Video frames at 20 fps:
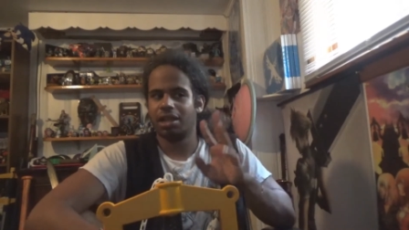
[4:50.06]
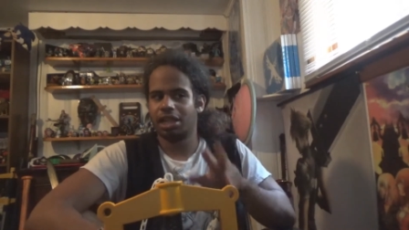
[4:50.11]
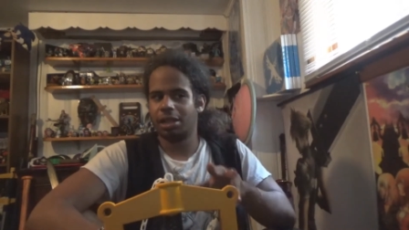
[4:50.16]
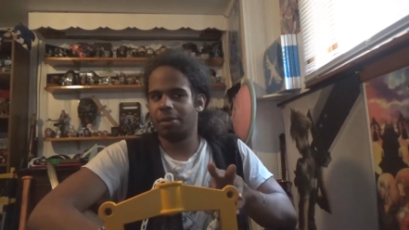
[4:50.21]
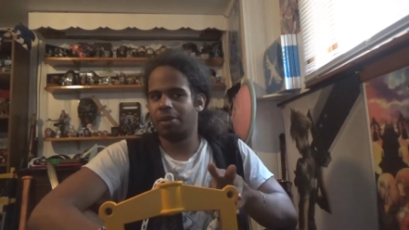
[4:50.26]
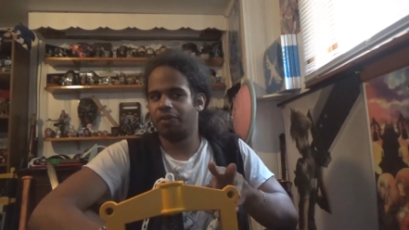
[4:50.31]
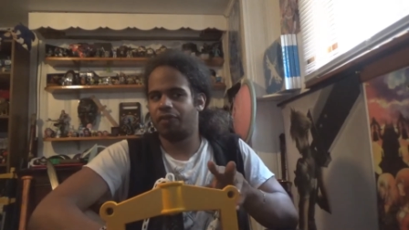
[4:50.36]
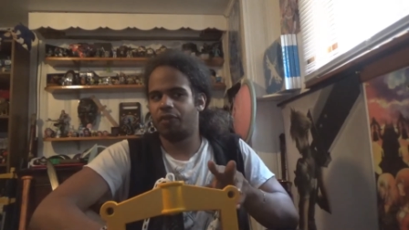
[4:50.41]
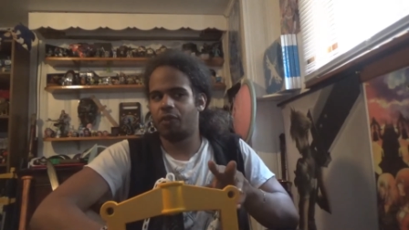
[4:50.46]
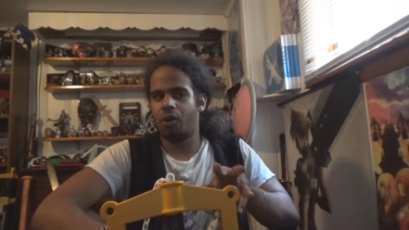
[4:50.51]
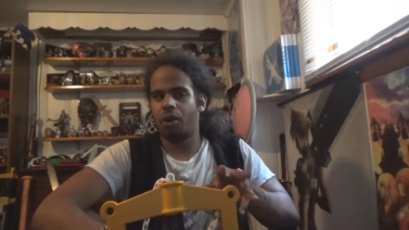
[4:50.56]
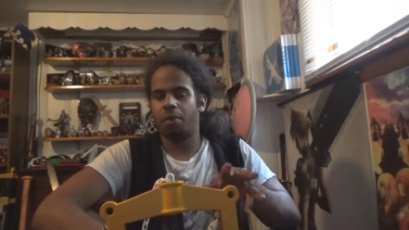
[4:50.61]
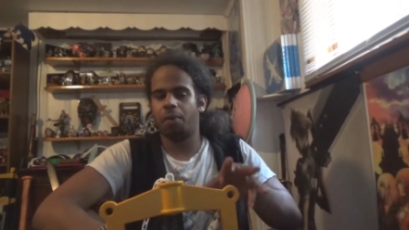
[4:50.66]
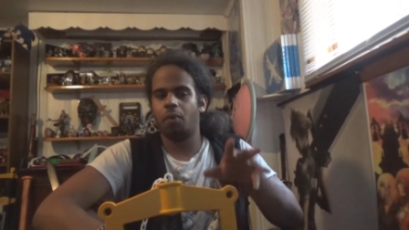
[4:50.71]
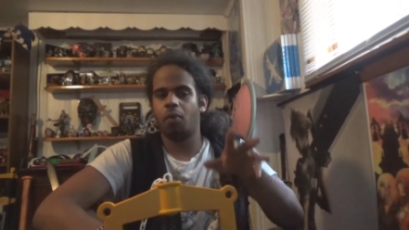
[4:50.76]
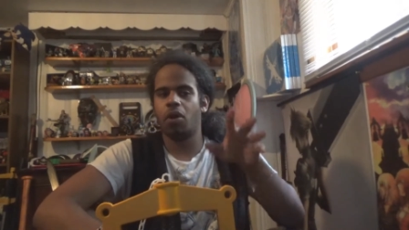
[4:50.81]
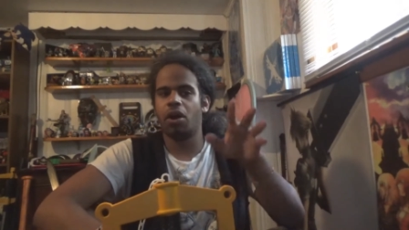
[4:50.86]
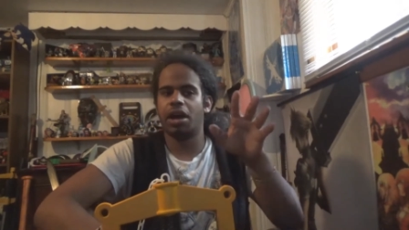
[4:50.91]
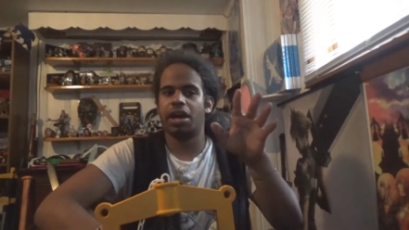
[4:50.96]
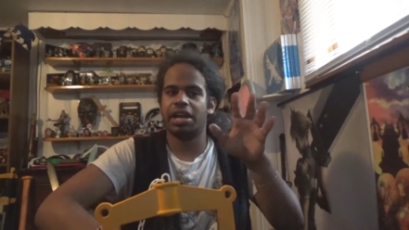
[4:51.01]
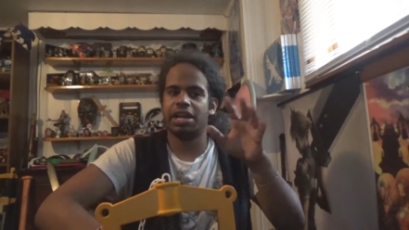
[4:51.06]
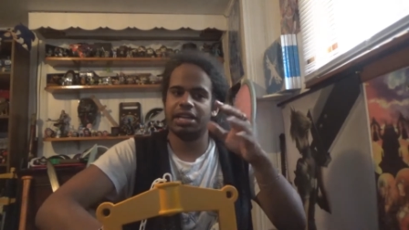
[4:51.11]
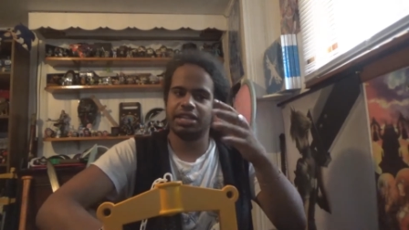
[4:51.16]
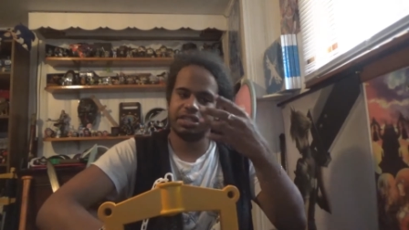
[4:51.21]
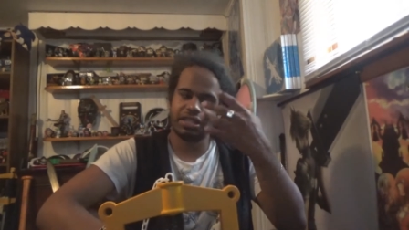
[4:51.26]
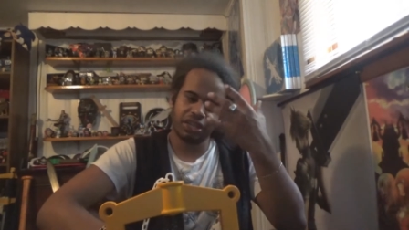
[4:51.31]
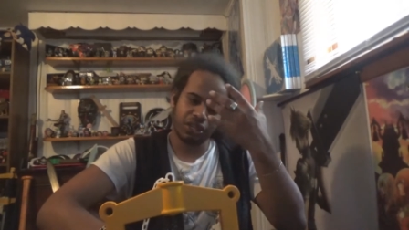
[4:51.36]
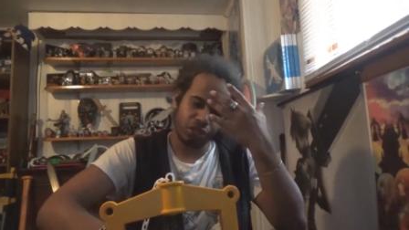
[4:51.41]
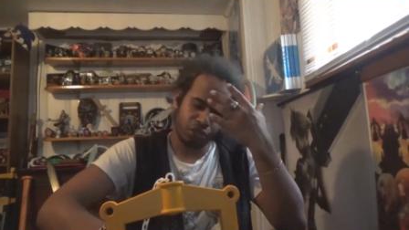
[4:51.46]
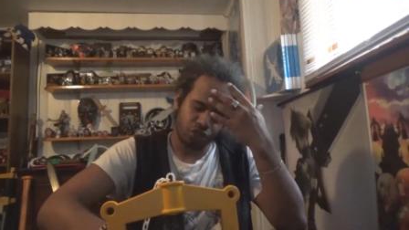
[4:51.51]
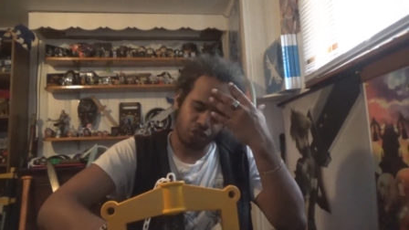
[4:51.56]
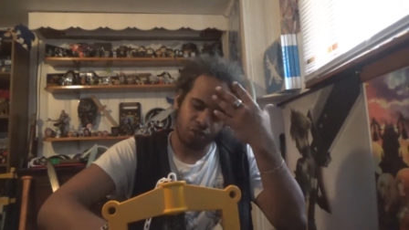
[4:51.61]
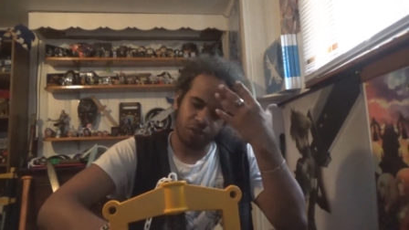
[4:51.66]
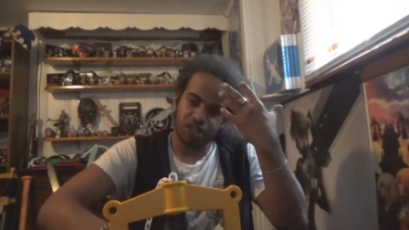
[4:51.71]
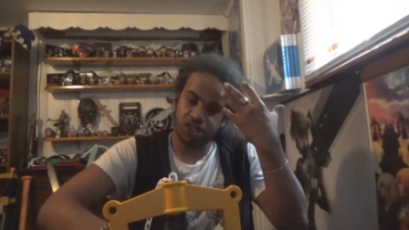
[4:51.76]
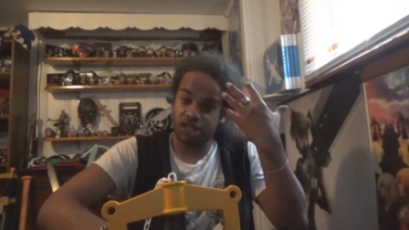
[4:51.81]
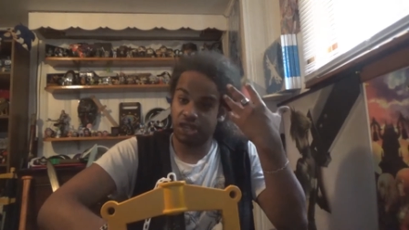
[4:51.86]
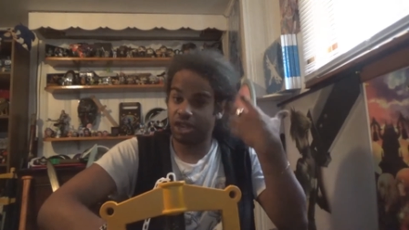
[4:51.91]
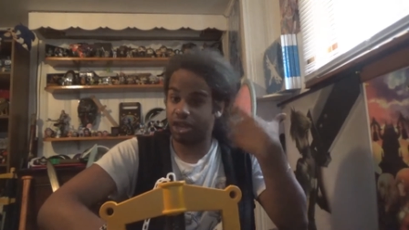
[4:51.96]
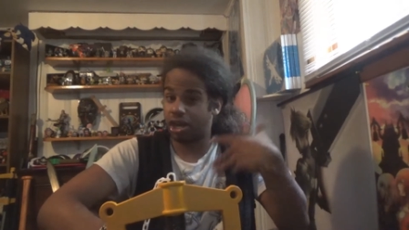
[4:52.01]
limit form was you
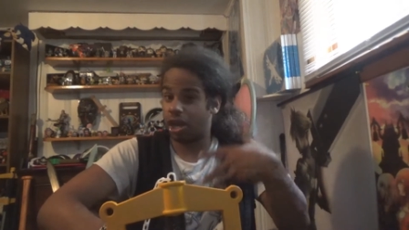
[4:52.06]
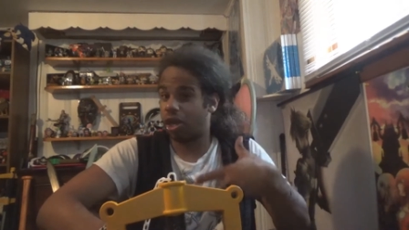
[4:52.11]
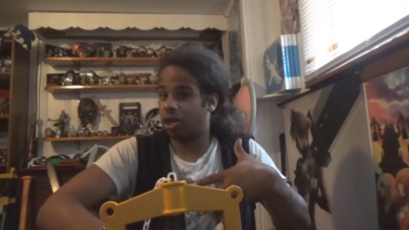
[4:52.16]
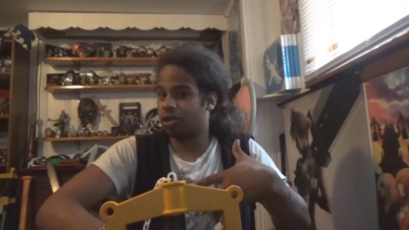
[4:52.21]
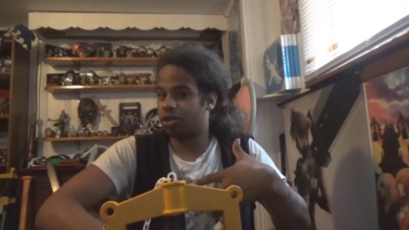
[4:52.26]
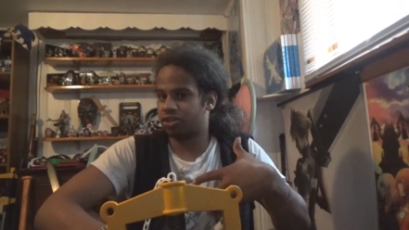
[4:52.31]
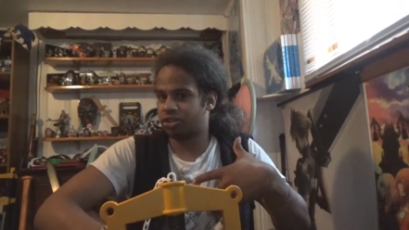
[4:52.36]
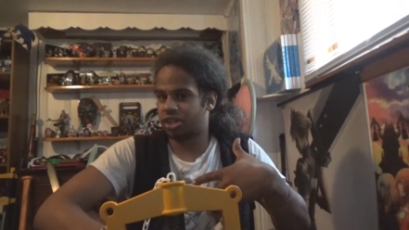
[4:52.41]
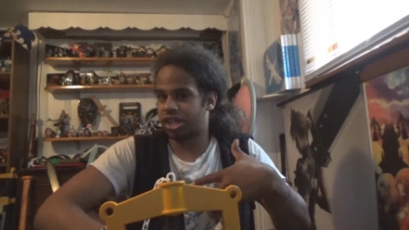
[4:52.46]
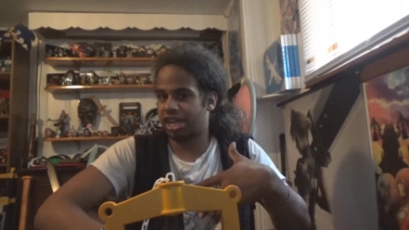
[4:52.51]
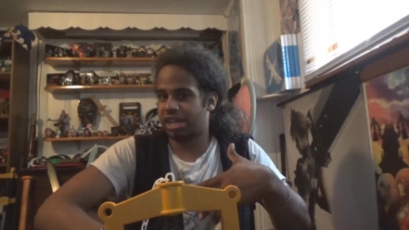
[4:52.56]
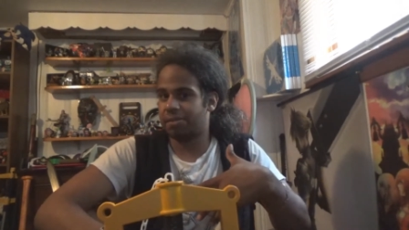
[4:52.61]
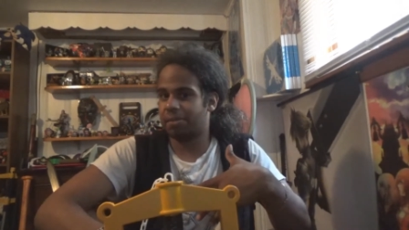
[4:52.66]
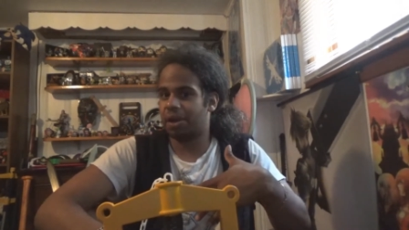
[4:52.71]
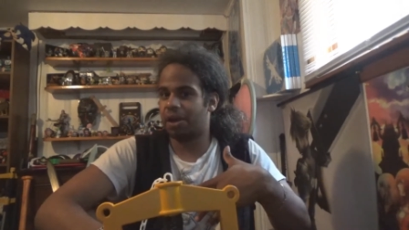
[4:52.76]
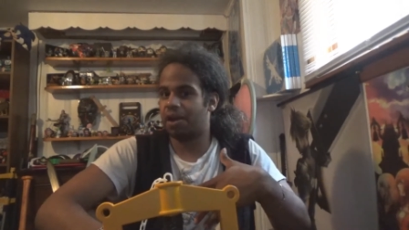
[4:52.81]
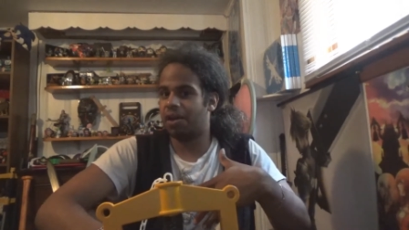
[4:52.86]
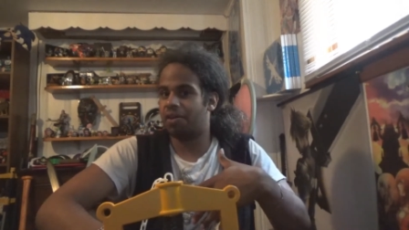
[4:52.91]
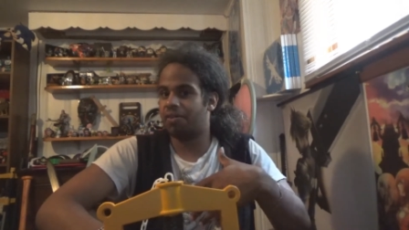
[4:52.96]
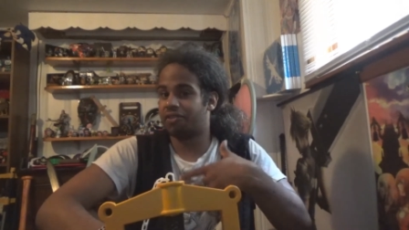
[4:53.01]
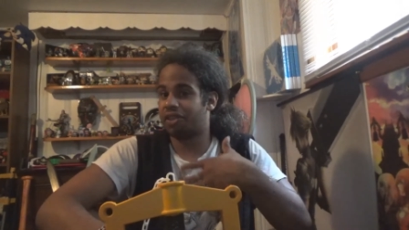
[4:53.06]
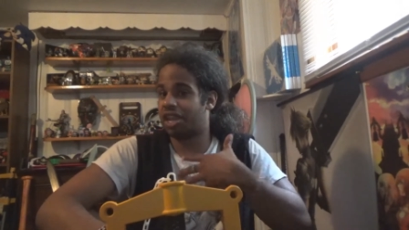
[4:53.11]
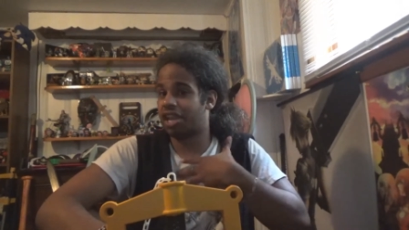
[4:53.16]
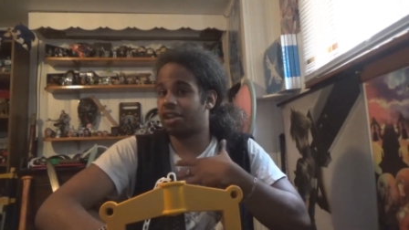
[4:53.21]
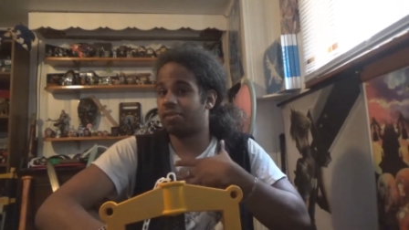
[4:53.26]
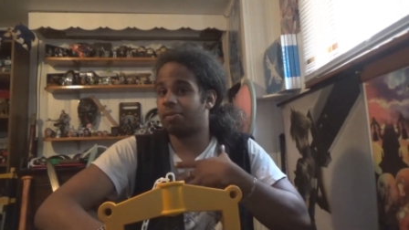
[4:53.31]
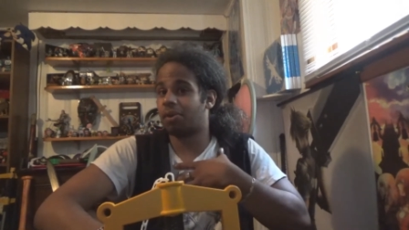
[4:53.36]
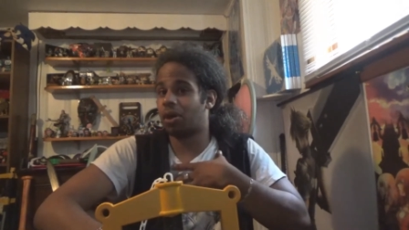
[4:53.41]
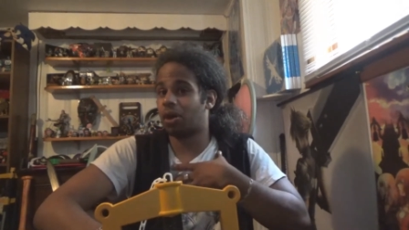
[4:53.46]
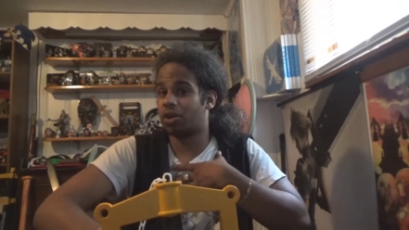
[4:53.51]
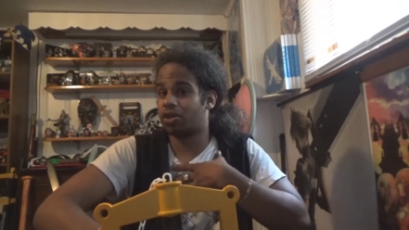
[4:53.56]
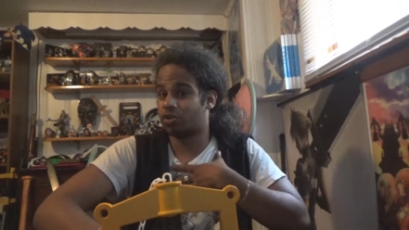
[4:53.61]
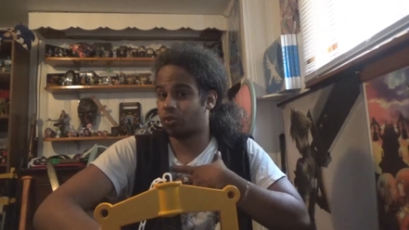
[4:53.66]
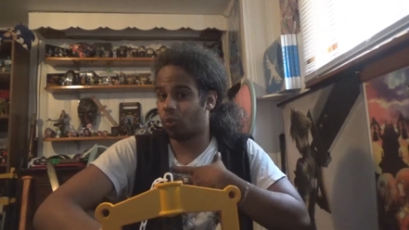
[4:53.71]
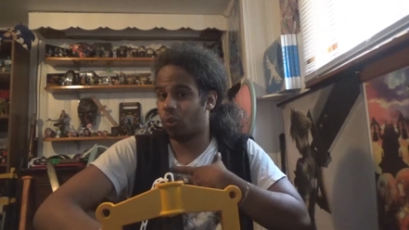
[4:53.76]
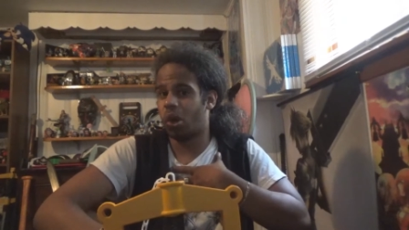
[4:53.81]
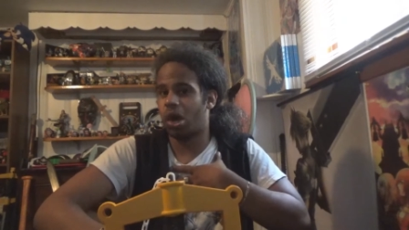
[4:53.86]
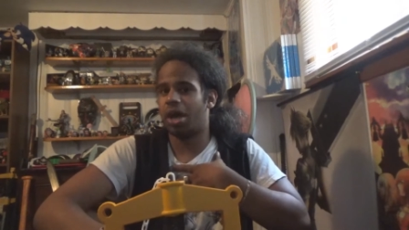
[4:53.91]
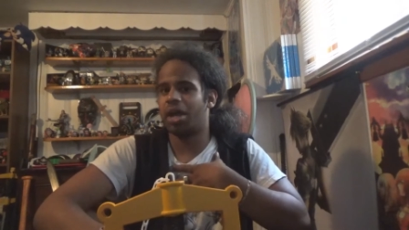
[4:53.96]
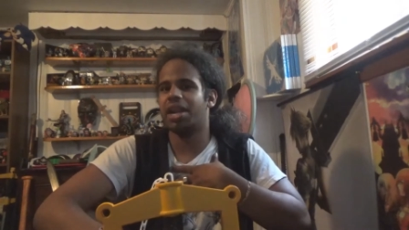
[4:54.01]
switch to the color scheme of Kingdom Hearts
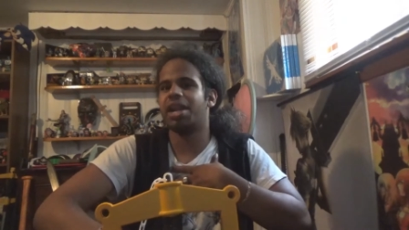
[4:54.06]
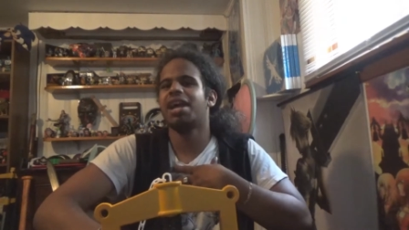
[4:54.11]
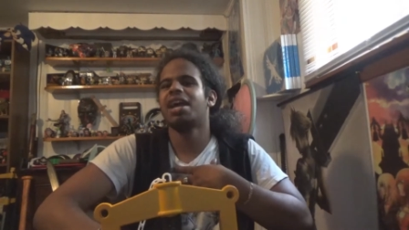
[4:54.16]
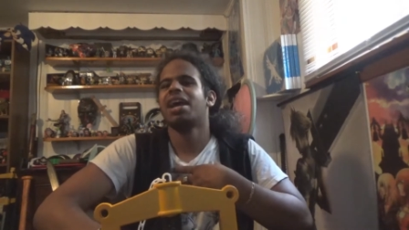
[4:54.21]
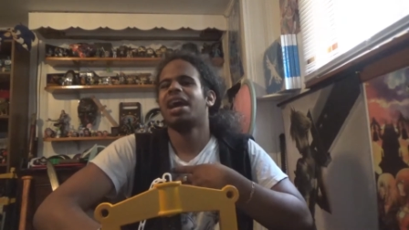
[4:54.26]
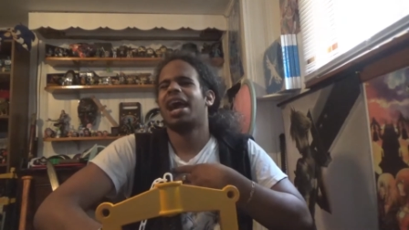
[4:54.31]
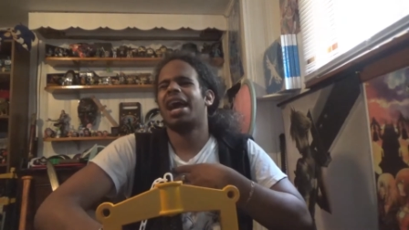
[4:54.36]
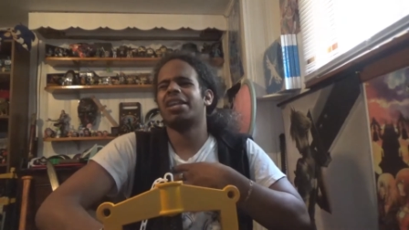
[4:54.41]
one,